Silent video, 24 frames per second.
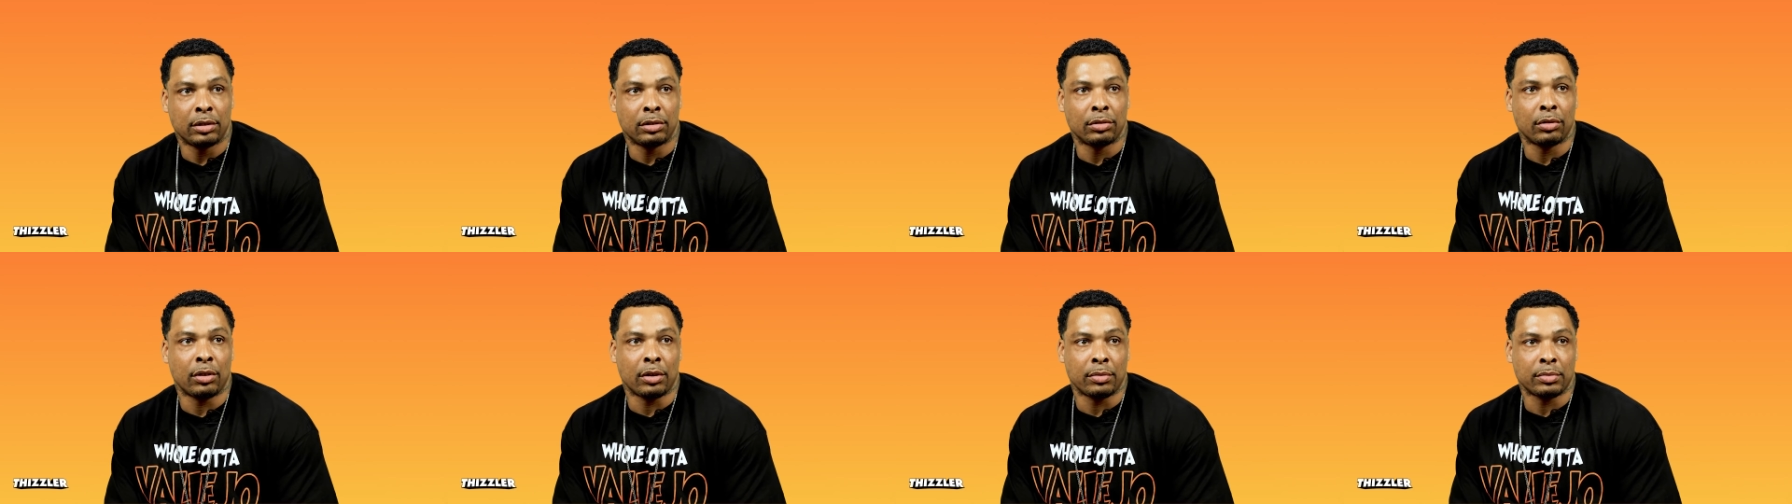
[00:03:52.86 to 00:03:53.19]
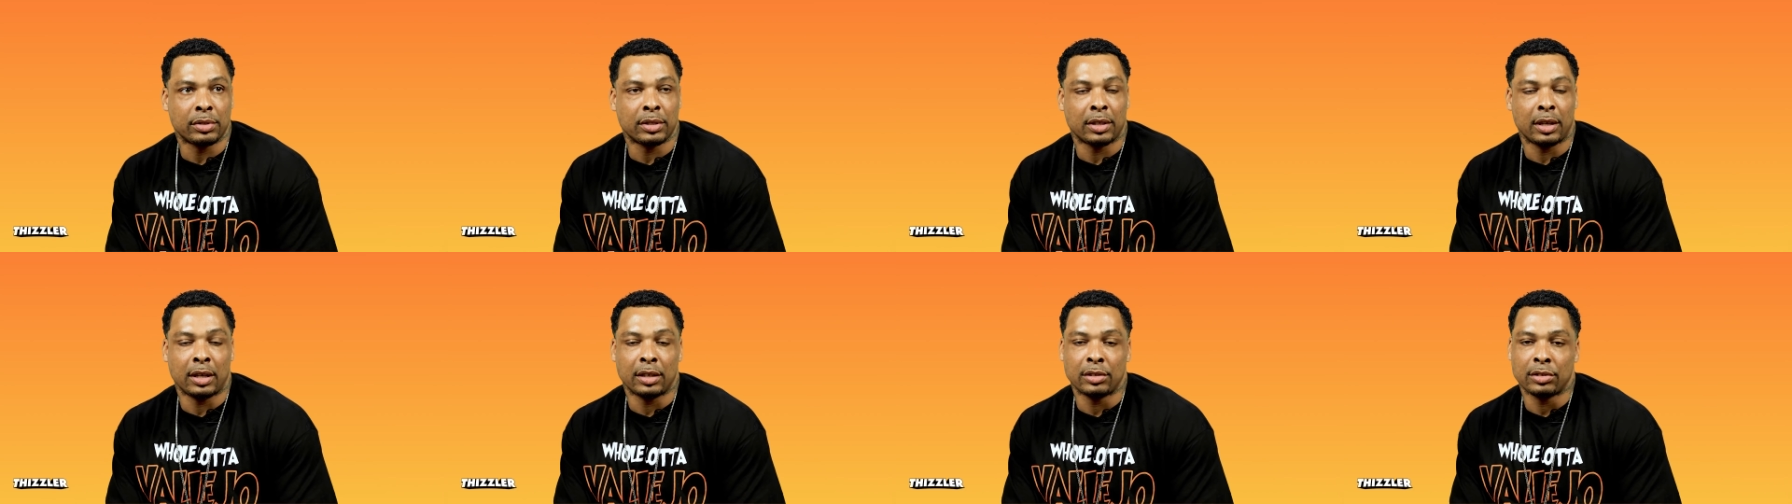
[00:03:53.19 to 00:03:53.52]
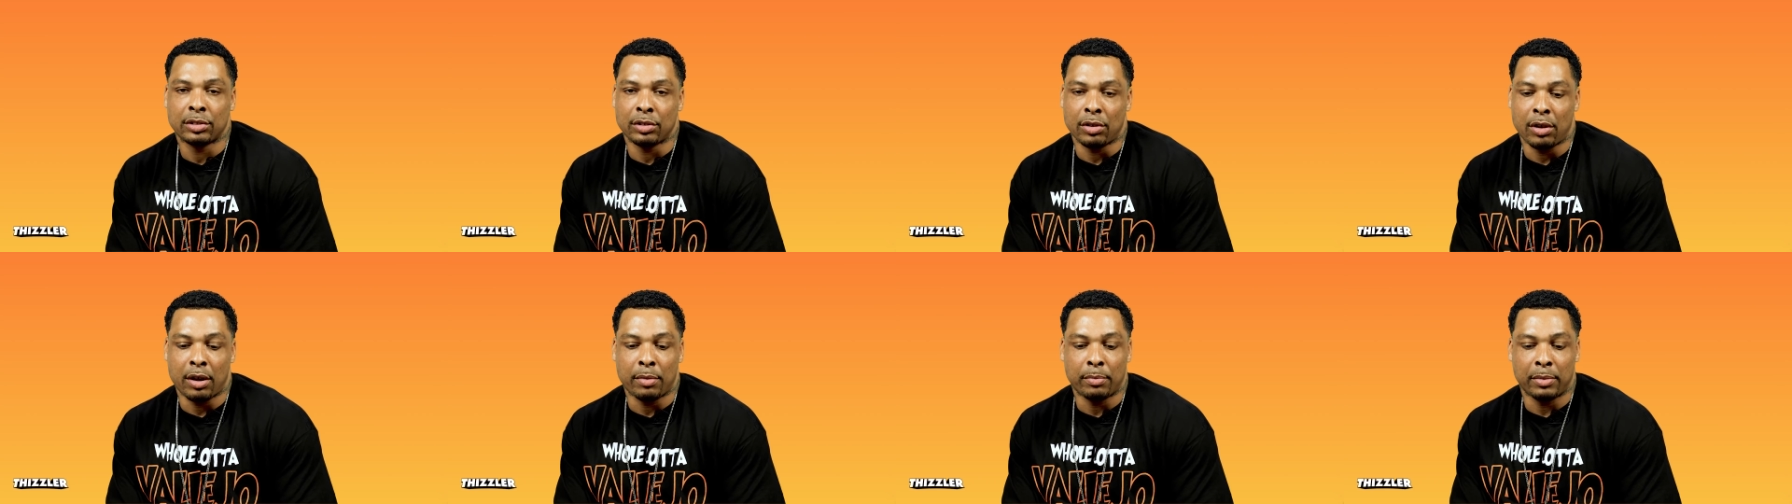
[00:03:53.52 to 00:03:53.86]
You know what I'm saying?
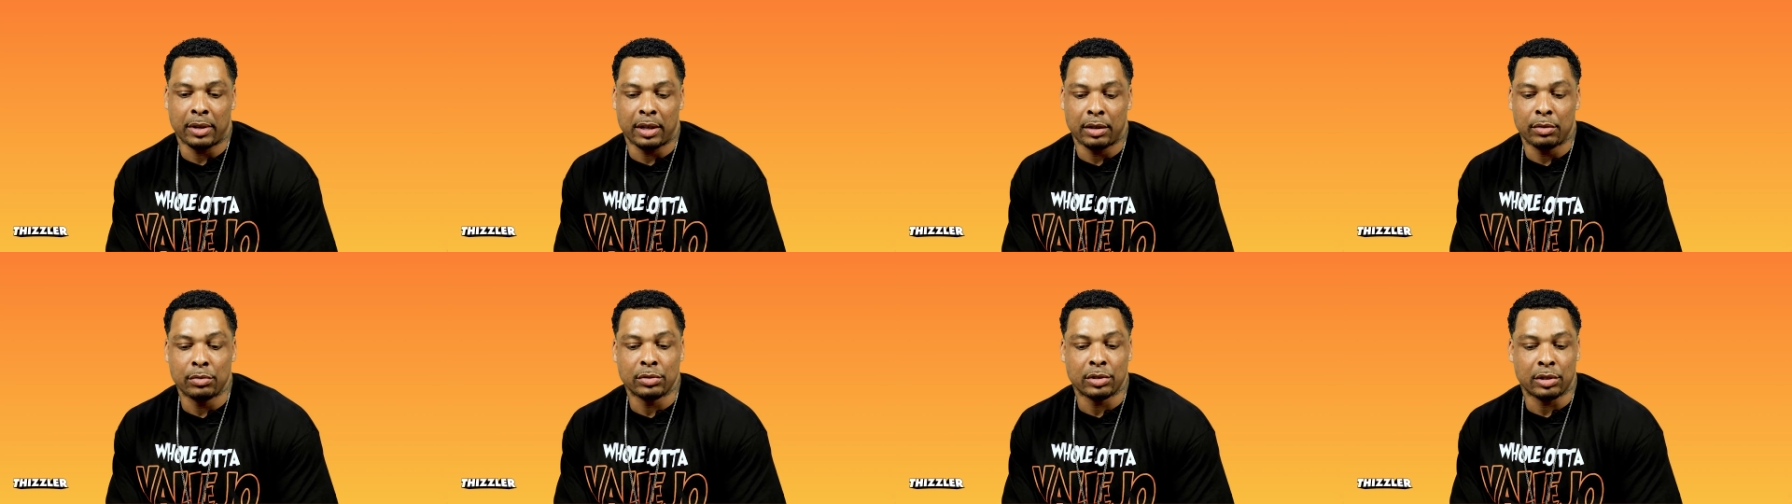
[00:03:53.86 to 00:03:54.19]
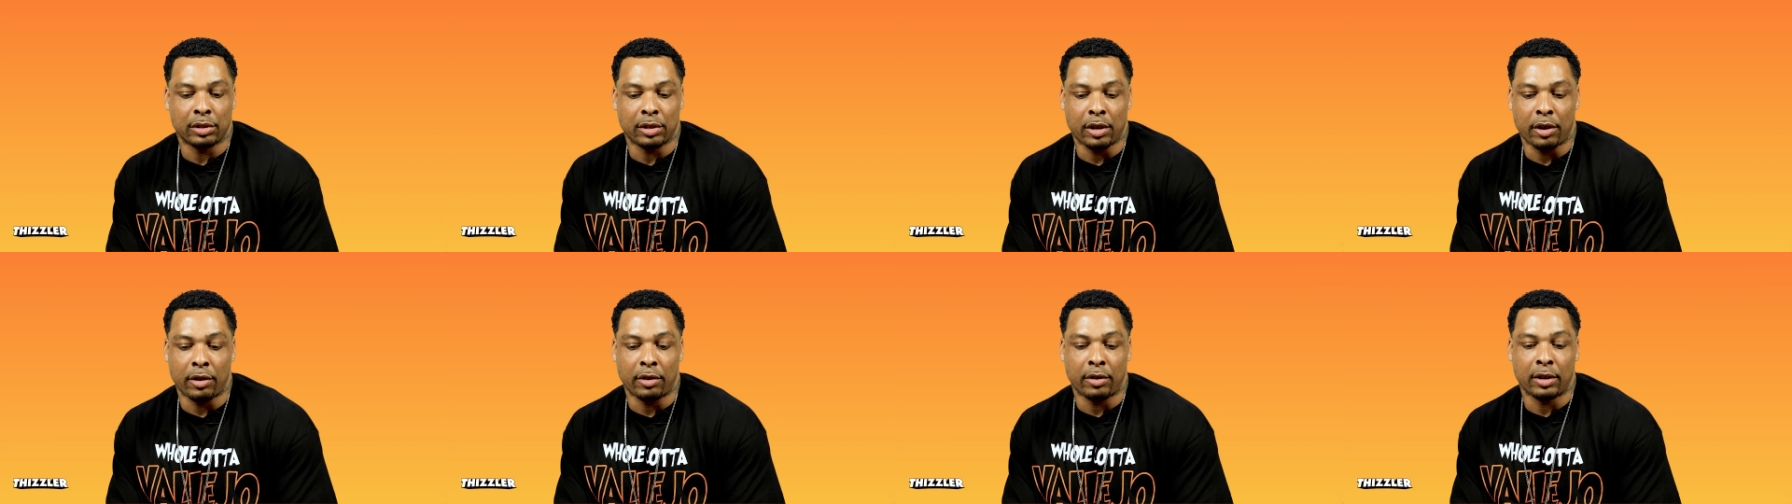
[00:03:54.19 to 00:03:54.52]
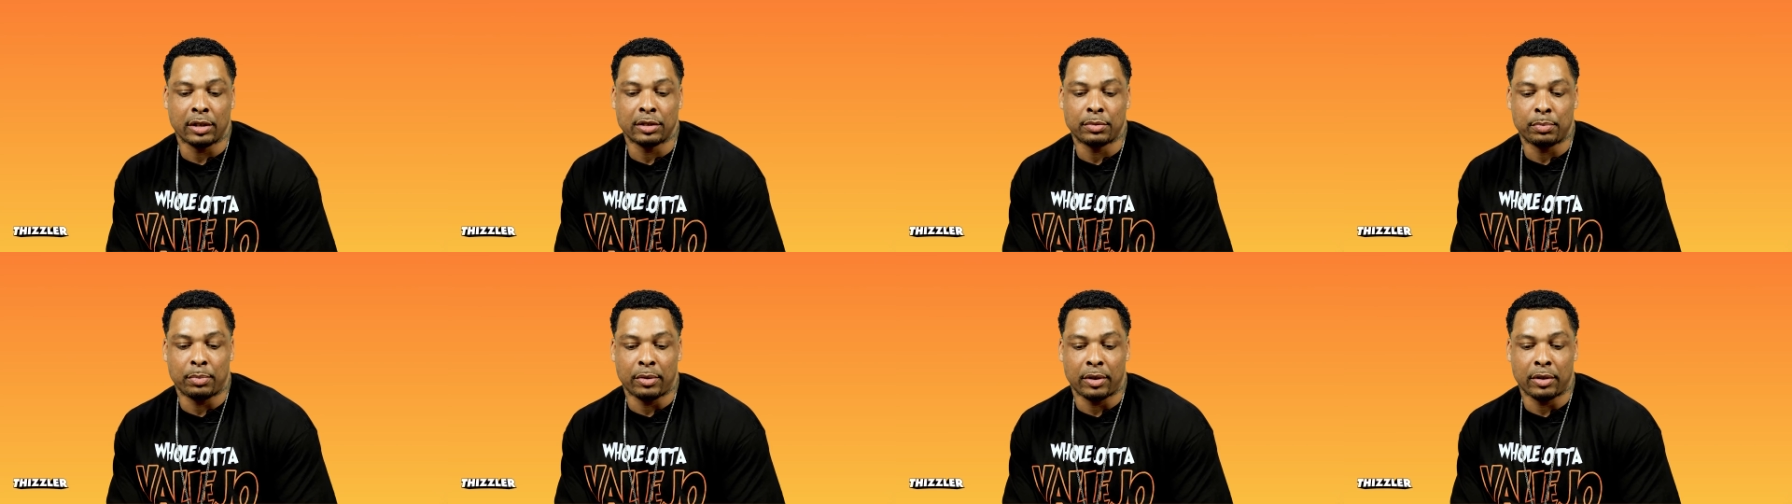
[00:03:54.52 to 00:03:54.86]
So I mean, it was a learning
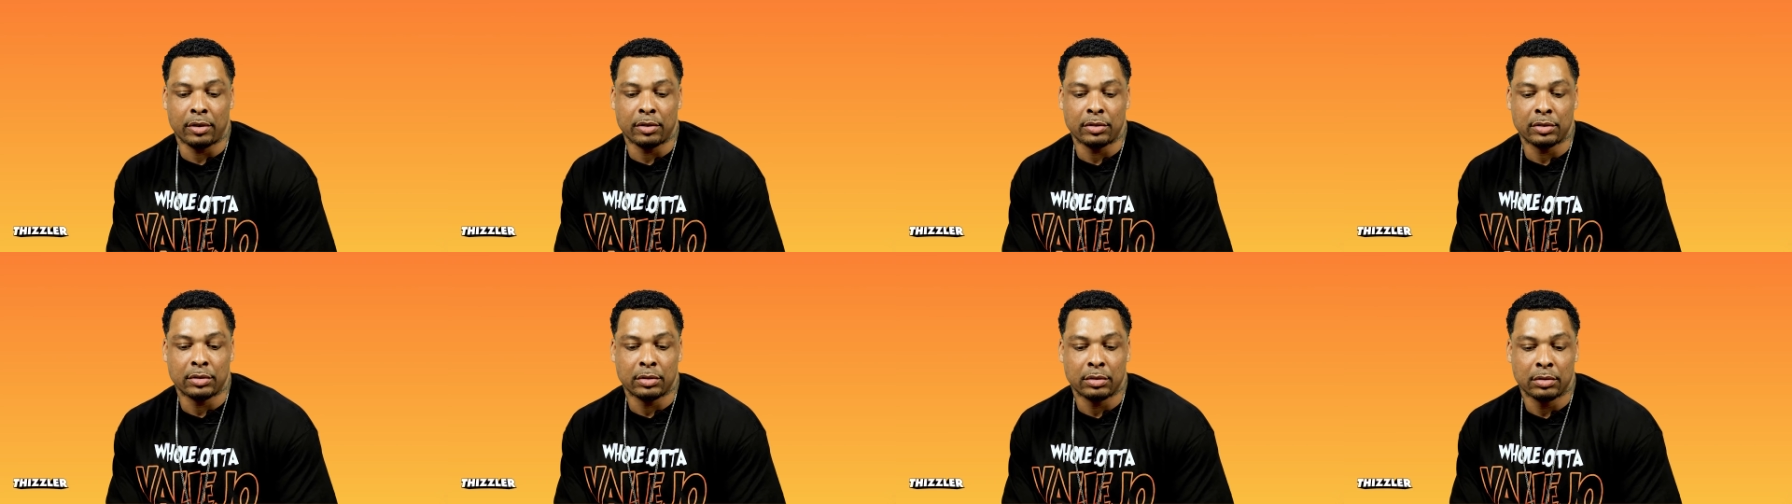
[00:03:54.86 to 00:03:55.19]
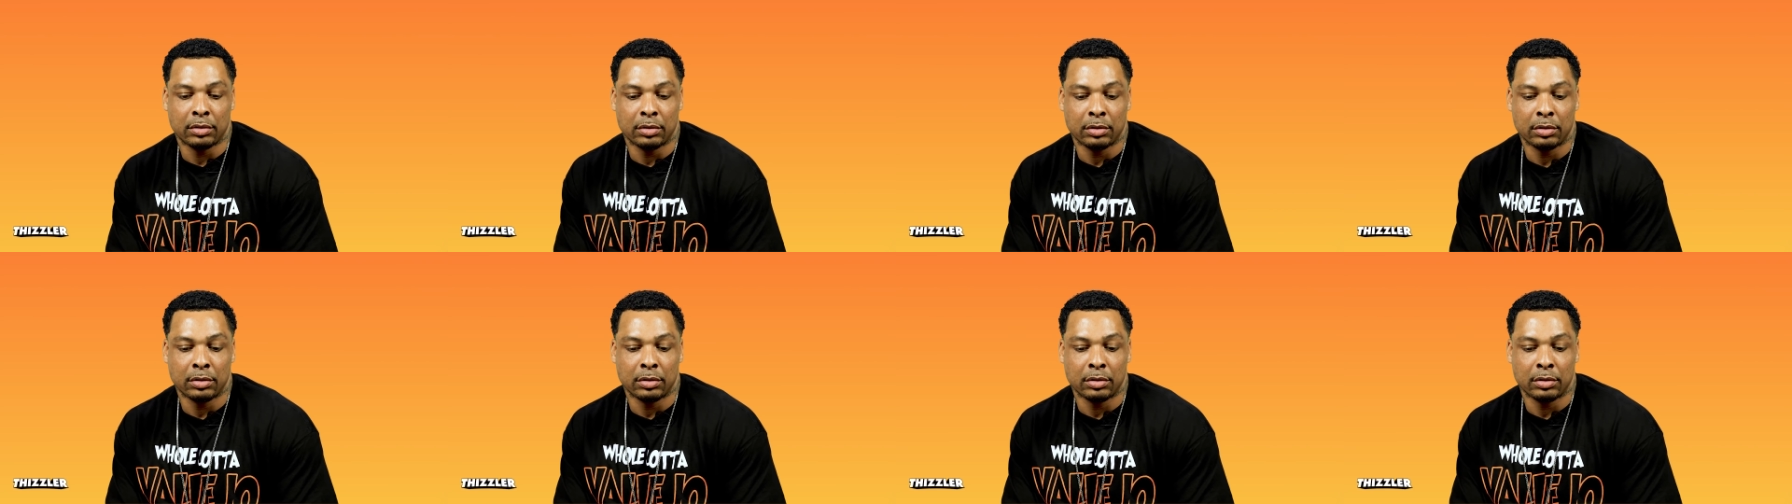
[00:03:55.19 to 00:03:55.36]
experience.